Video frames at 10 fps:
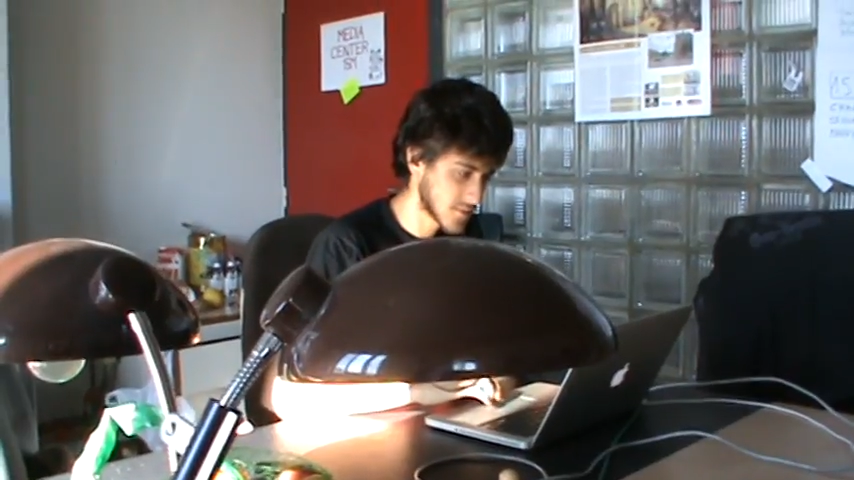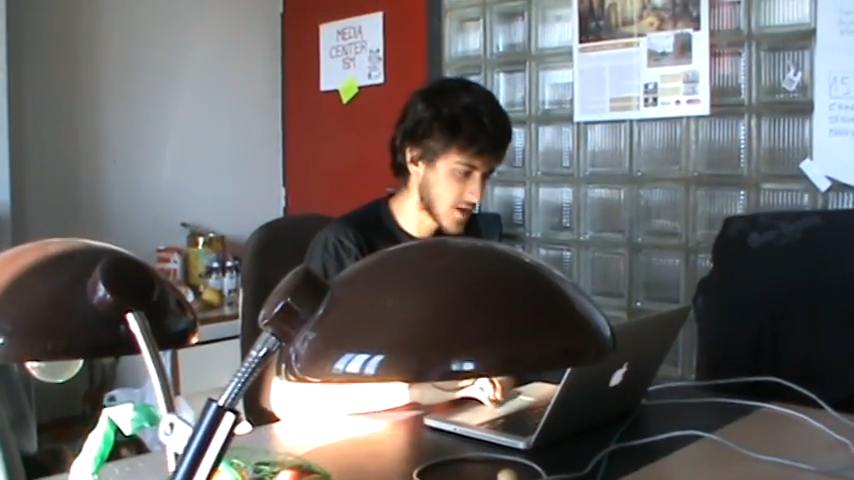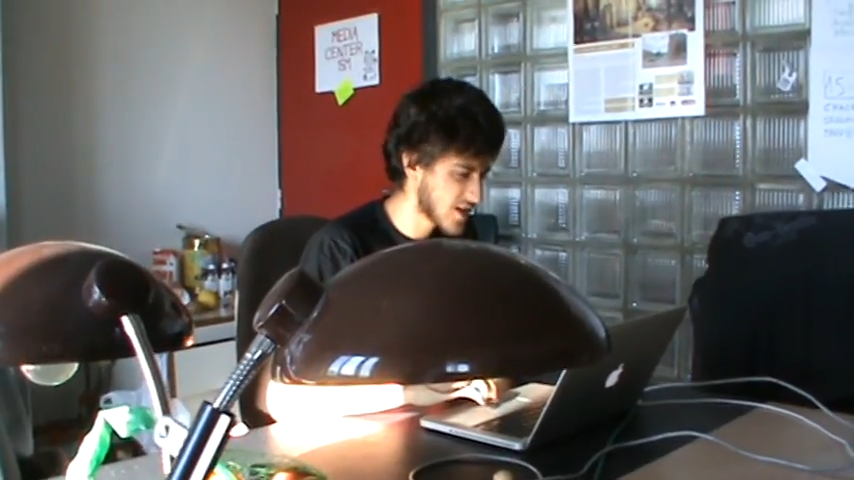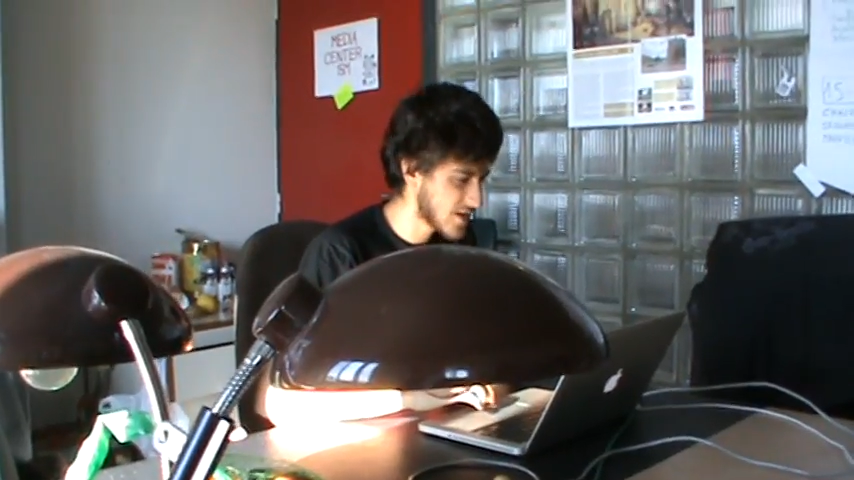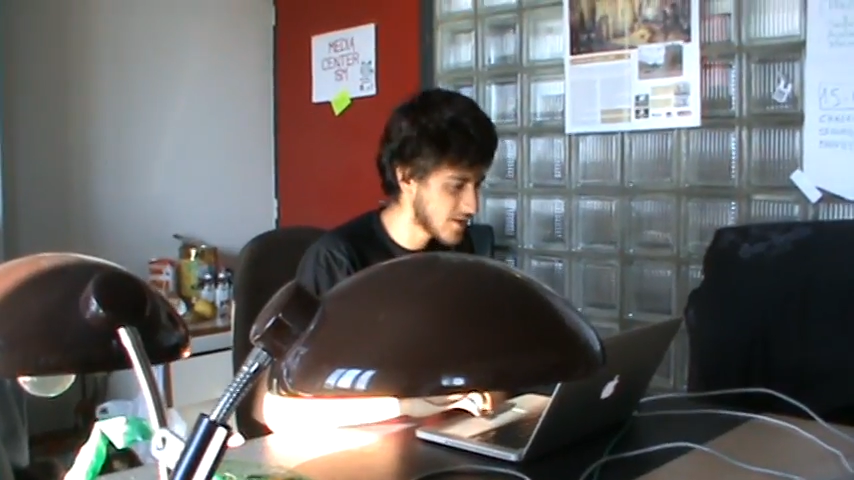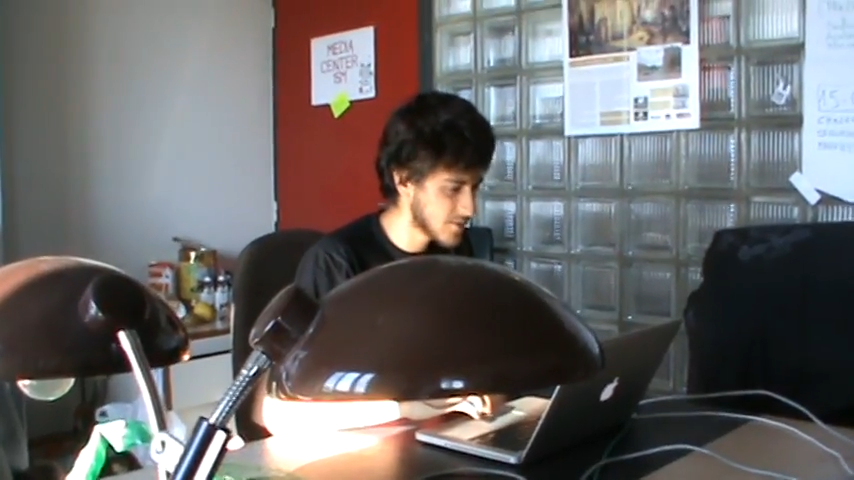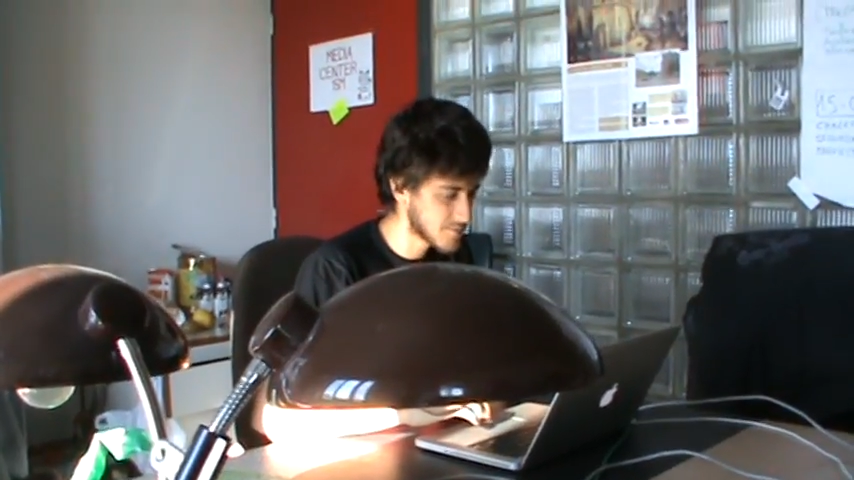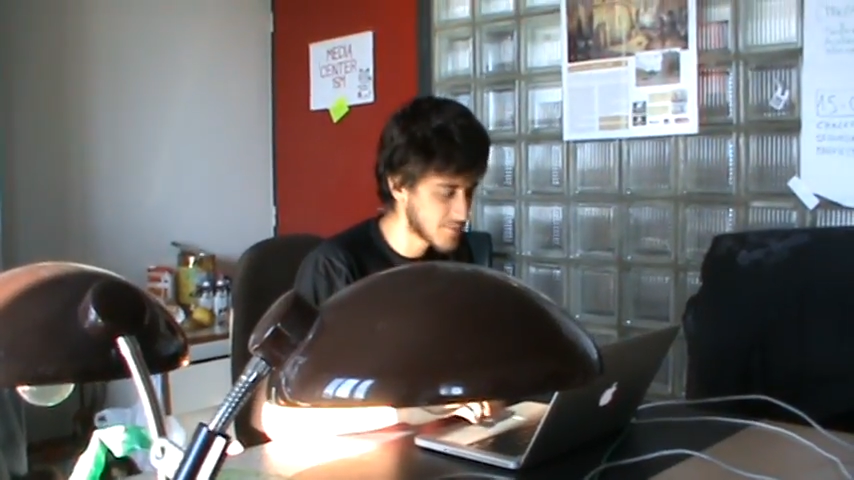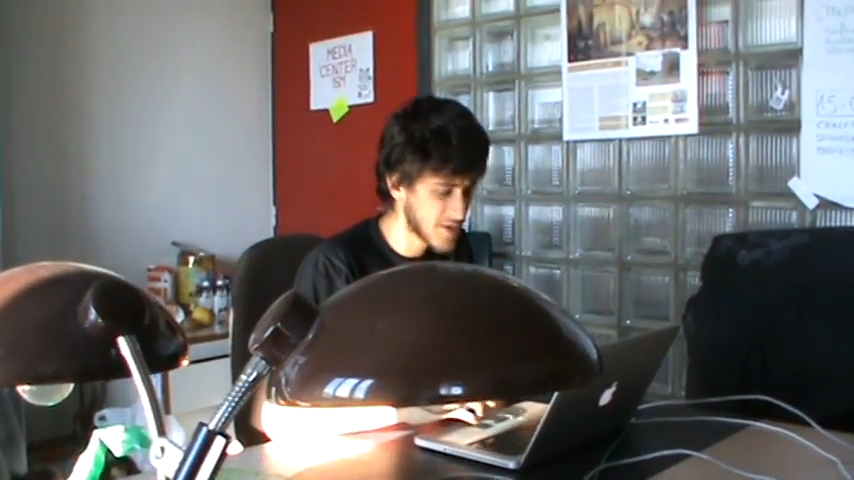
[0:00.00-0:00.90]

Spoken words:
by people.